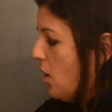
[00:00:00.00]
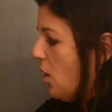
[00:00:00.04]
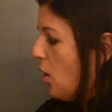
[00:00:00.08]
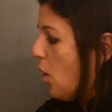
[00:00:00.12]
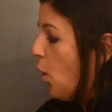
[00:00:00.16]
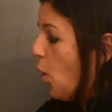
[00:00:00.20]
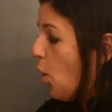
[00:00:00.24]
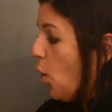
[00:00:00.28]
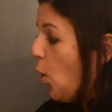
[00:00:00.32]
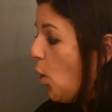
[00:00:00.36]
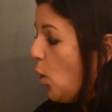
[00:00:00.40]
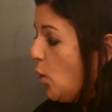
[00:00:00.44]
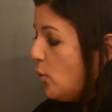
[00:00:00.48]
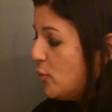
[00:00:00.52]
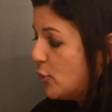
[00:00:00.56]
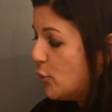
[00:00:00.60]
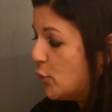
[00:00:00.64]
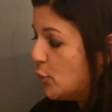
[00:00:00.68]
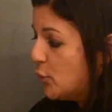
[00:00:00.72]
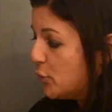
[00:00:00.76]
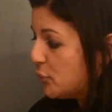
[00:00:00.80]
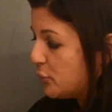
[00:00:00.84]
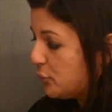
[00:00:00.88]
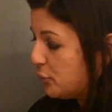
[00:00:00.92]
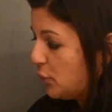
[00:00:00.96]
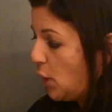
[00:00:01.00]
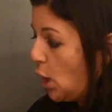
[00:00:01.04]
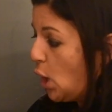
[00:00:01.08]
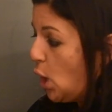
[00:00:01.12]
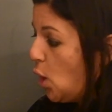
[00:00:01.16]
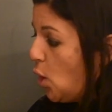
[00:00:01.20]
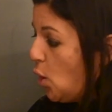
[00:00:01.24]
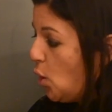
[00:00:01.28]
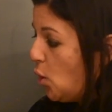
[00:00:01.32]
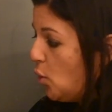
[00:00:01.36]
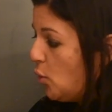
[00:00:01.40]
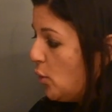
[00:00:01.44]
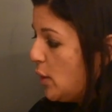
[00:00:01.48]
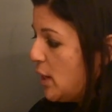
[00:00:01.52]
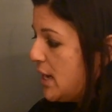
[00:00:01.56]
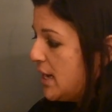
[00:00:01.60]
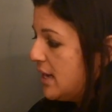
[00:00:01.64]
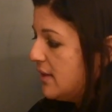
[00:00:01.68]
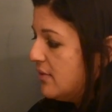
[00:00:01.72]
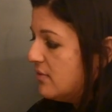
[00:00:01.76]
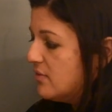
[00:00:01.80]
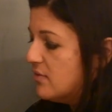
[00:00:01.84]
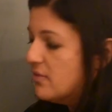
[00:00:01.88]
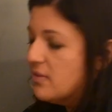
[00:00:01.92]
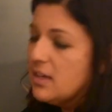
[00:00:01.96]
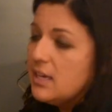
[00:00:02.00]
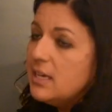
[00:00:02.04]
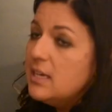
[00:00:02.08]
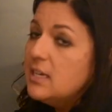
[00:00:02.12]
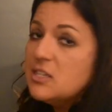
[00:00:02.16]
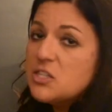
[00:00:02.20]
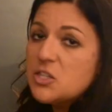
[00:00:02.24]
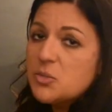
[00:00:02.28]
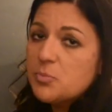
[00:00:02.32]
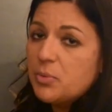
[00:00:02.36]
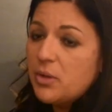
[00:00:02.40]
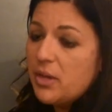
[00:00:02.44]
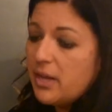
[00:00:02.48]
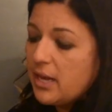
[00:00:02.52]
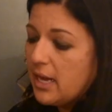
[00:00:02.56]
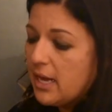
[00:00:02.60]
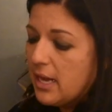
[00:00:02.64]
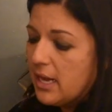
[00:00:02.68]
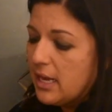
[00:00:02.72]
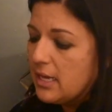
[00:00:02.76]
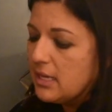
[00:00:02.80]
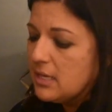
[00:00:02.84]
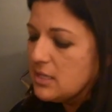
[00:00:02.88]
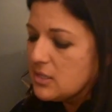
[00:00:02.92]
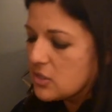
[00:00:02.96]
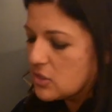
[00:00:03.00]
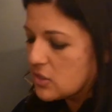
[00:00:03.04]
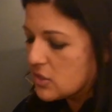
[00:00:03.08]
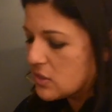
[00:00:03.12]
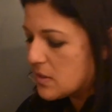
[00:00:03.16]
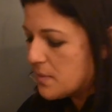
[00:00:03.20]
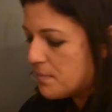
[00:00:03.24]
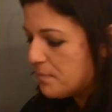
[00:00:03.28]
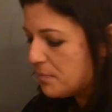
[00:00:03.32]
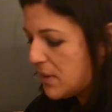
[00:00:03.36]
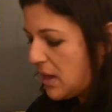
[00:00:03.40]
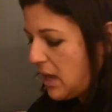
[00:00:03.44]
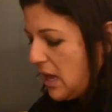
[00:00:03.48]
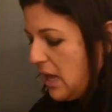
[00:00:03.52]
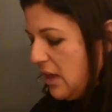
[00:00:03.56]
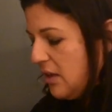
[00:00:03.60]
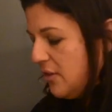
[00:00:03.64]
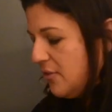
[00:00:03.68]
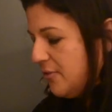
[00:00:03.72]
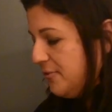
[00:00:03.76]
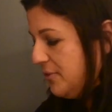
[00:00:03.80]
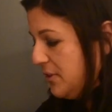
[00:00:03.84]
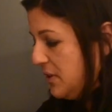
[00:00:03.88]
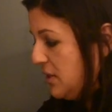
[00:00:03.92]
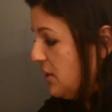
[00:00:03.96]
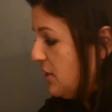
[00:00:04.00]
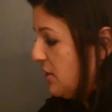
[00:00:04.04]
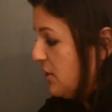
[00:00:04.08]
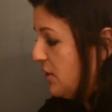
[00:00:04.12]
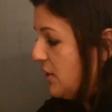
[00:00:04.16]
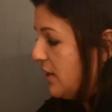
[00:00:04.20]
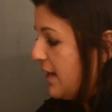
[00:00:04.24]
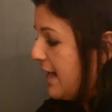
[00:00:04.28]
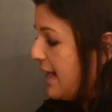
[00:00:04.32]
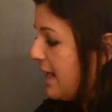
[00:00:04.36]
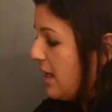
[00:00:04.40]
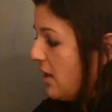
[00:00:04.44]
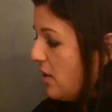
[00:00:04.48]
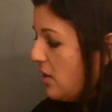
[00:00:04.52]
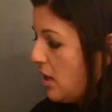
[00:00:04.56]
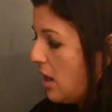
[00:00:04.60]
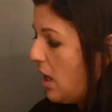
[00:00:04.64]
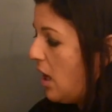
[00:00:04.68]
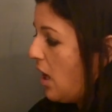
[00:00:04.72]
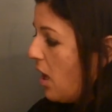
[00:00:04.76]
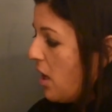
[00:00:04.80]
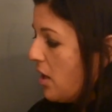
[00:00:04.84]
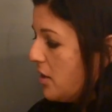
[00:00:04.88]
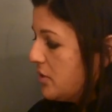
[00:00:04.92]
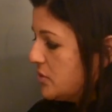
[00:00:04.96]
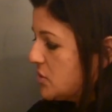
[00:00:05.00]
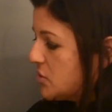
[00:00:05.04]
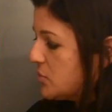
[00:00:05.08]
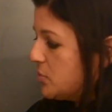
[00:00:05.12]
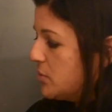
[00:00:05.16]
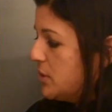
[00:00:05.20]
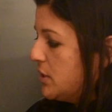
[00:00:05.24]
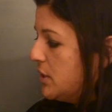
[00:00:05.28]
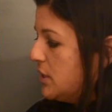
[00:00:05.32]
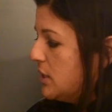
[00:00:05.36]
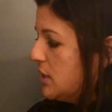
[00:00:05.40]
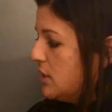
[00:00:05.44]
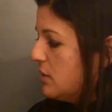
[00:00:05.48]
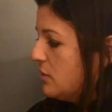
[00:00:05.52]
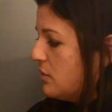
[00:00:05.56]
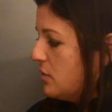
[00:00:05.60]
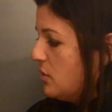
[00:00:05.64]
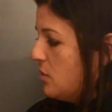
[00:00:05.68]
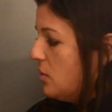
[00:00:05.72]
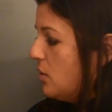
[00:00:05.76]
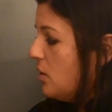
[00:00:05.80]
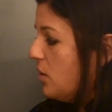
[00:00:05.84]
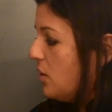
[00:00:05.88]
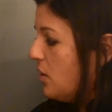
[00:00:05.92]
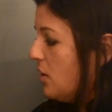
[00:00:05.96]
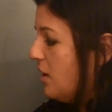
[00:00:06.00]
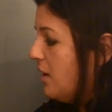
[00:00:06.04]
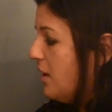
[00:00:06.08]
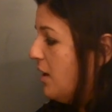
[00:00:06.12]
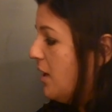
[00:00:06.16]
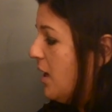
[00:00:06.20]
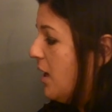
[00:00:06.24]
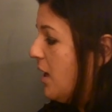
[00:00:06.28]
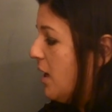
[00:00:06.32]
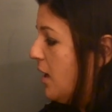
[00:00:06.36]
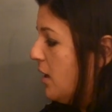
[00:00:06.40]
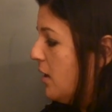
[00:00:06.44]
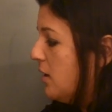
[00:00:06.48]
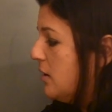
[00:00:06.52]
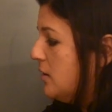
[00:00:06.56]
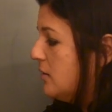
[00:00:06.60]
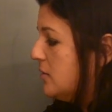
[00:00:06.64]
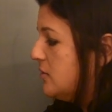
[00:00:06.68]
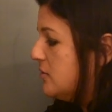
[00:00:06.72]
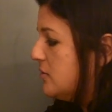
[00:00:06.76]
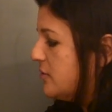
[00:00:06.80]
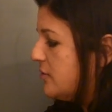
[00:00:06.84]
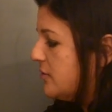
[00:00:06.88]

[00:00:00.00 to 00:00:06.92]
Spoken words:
Overflow in this place, fill our hearts with your love.